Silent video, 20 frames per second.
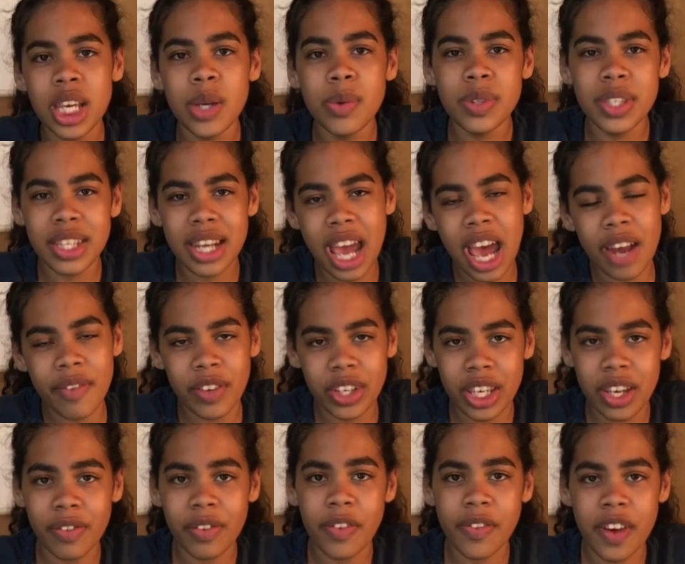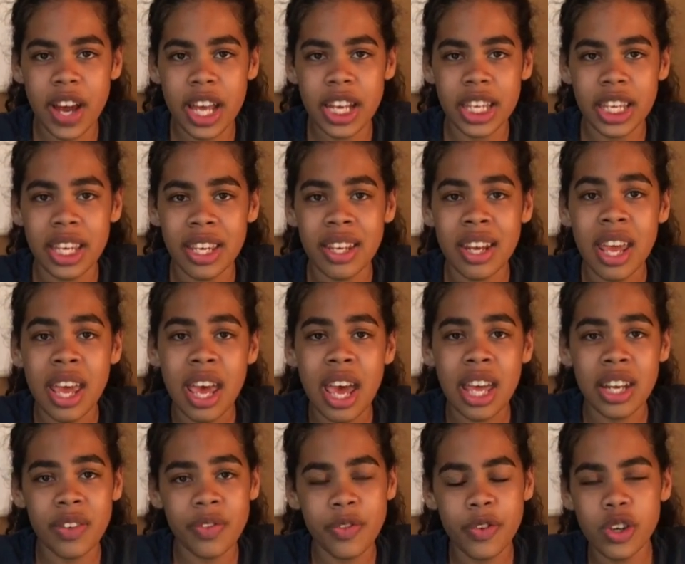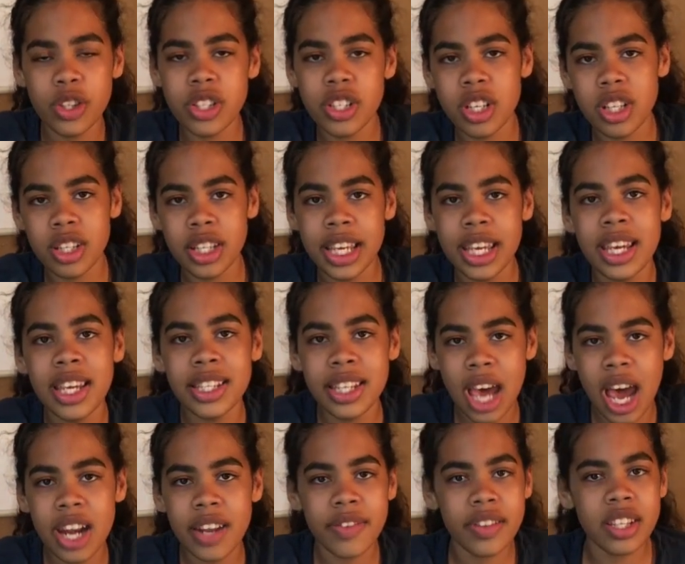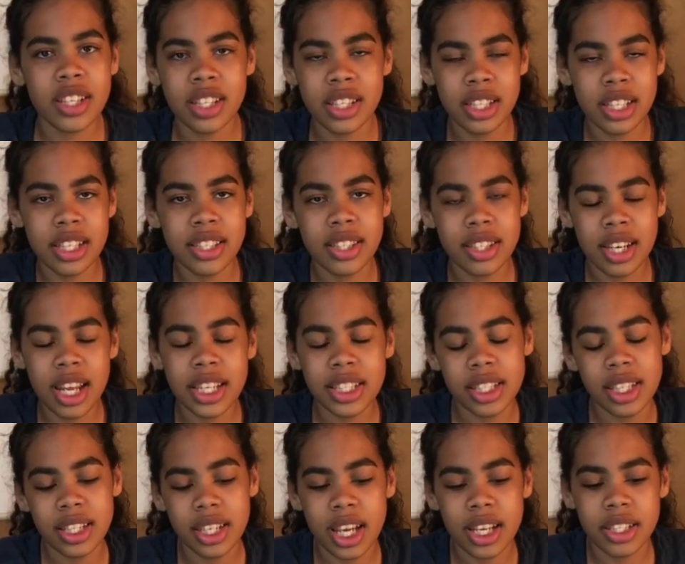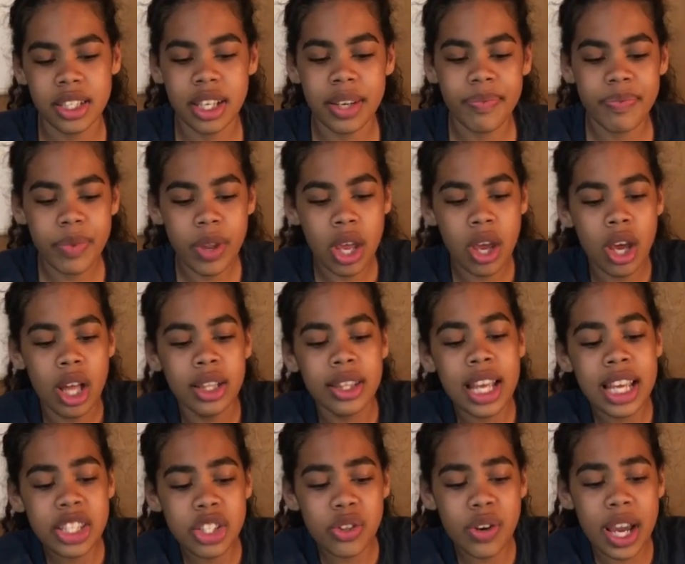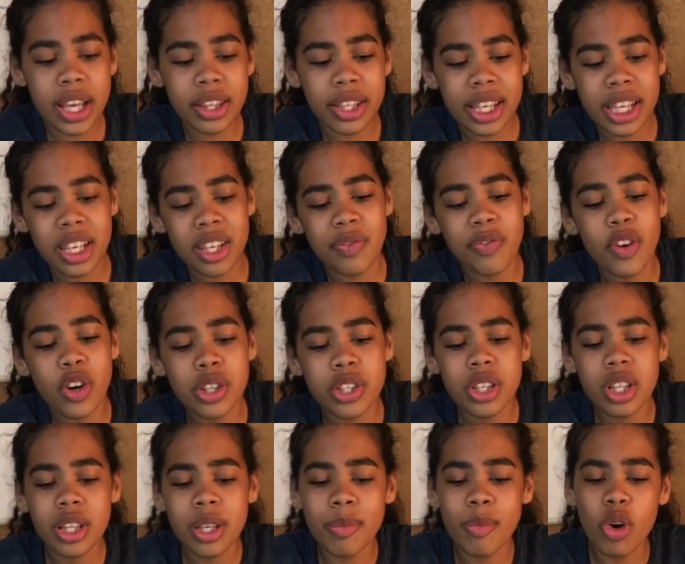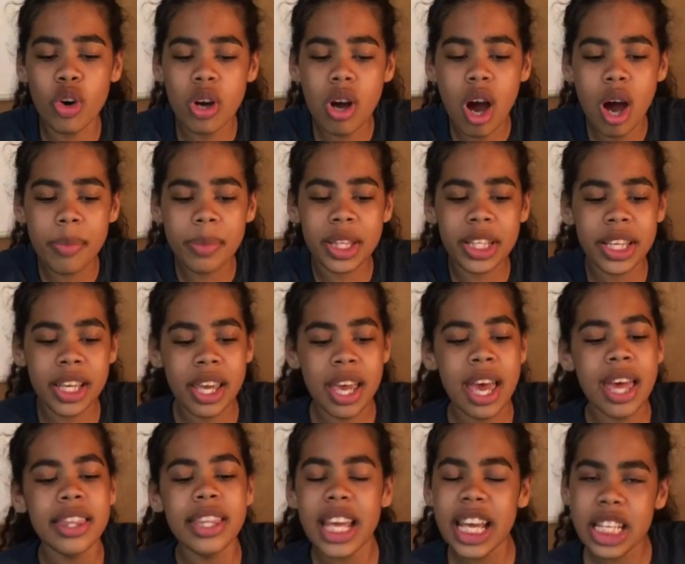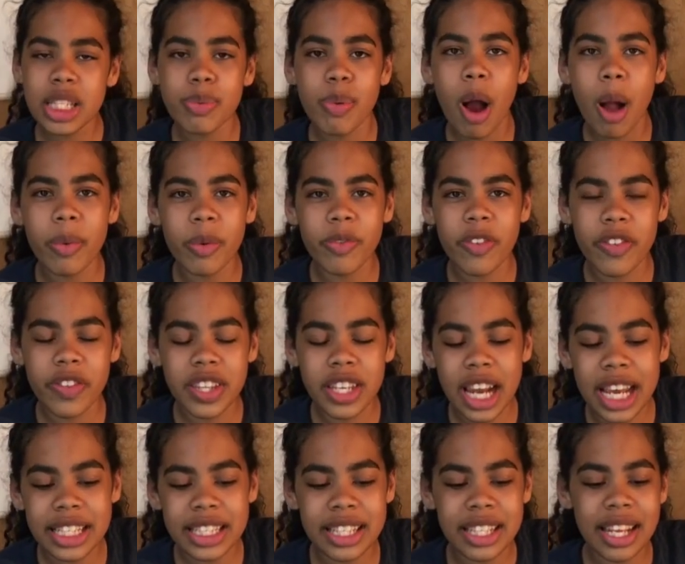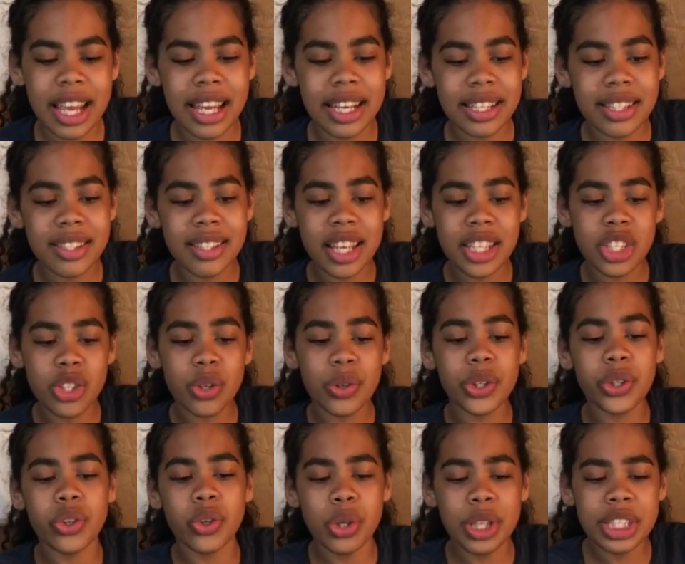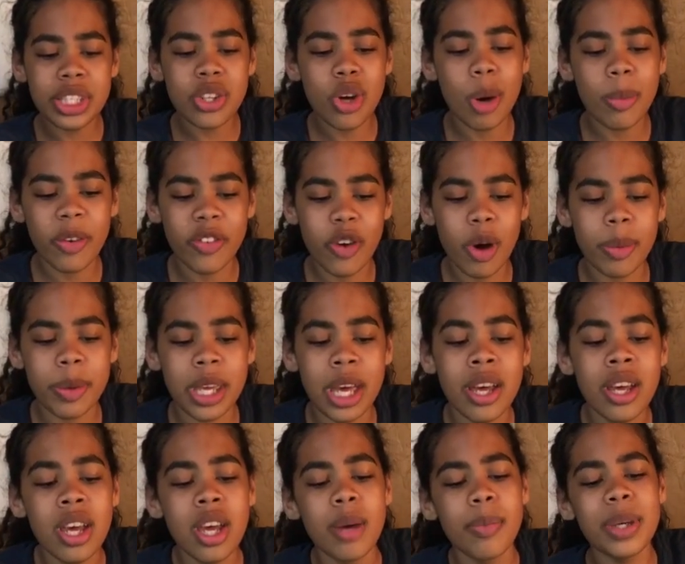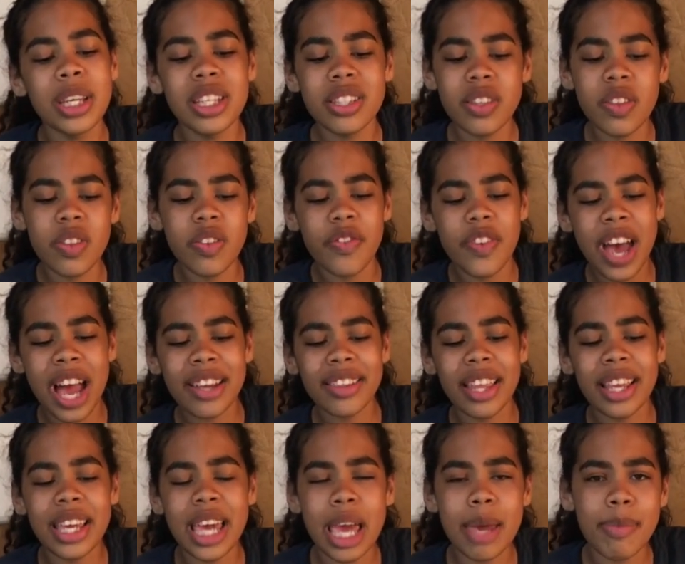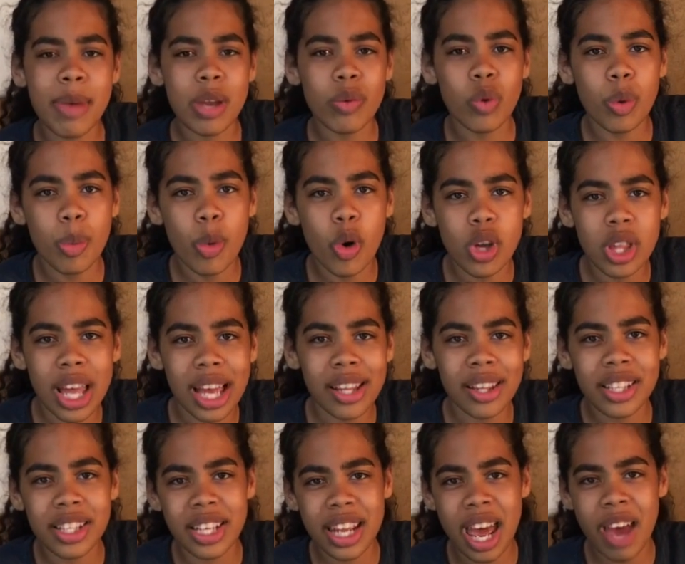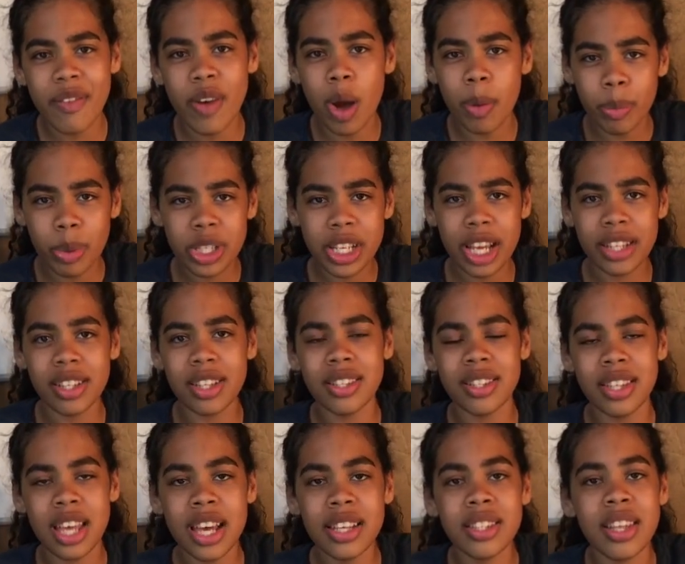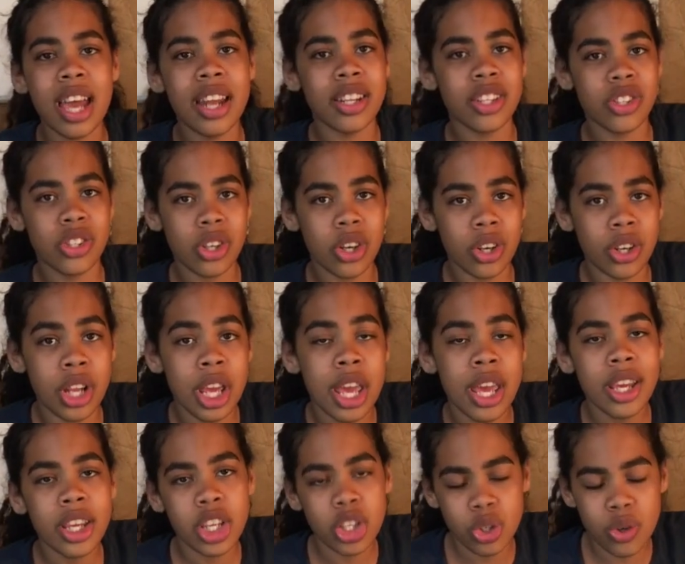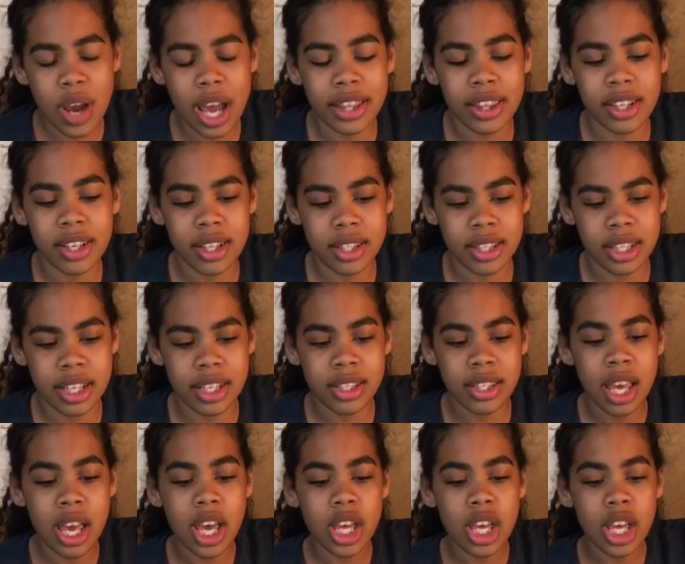He was an advocate for fighting it, and unfortunately he died of the disease in 1990. Less directly, and unfortunately more commonly, the AIDS problem of the 1980s led to increased homophobia because of the fact that gay men were more likely to have unprotected sex and in turn contract the disease.